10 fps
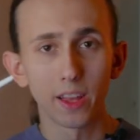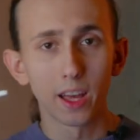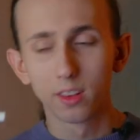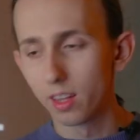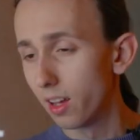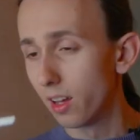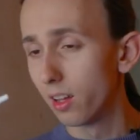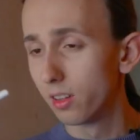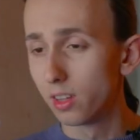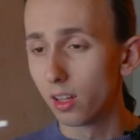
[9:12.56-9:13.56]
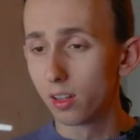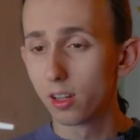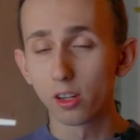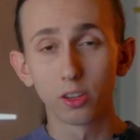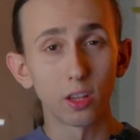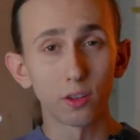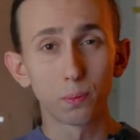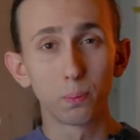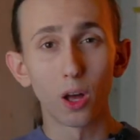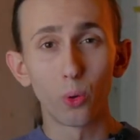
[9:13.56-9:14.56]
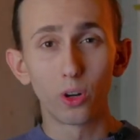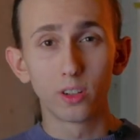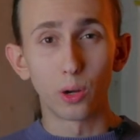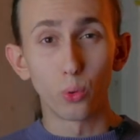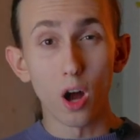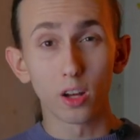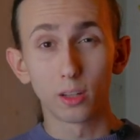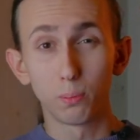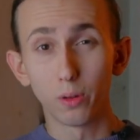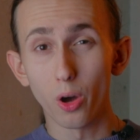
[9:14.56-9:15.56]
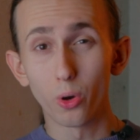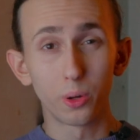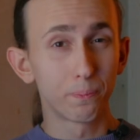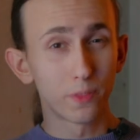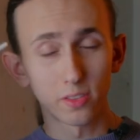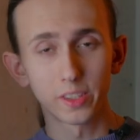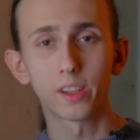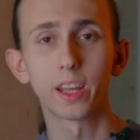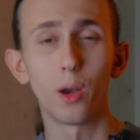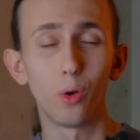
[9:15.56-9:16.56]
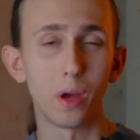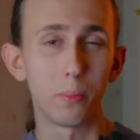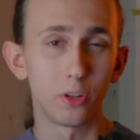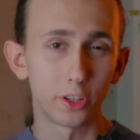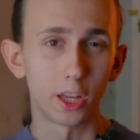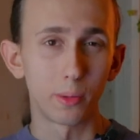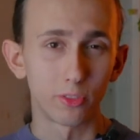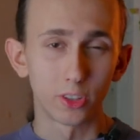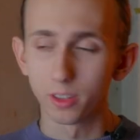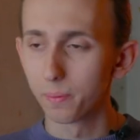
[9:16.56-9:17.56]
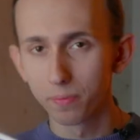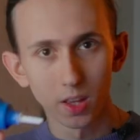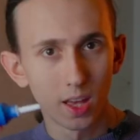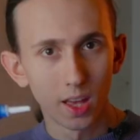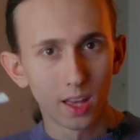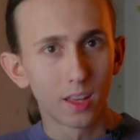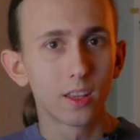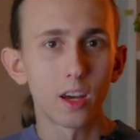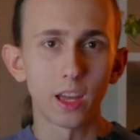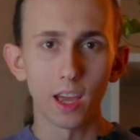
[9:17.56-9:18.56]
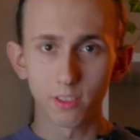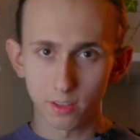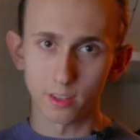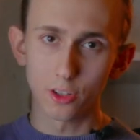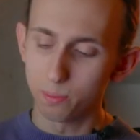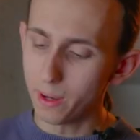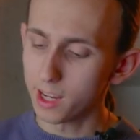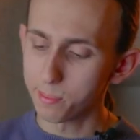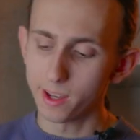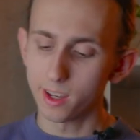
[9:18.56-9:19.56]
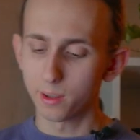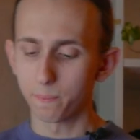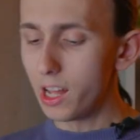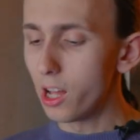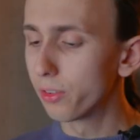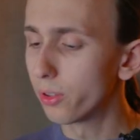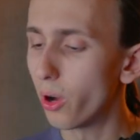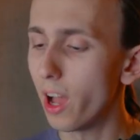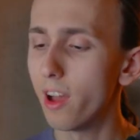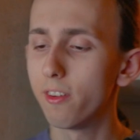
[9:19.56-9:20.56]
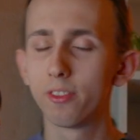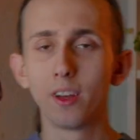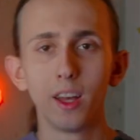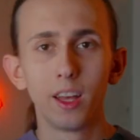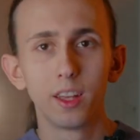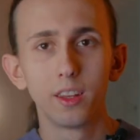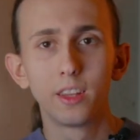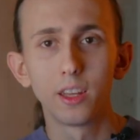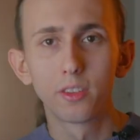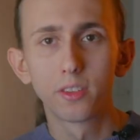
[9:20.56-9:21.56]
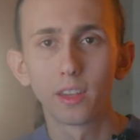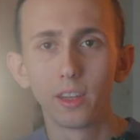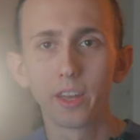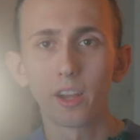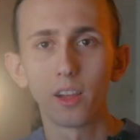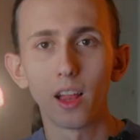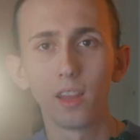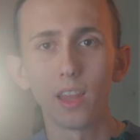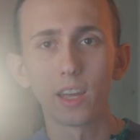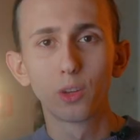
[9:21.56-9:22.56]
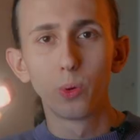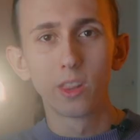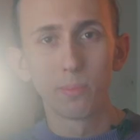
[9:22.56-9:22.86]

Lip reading: like the little dust blower, the rocket blower, still can't remember the name of it. You gotta have this in your backpack. I also have this little light with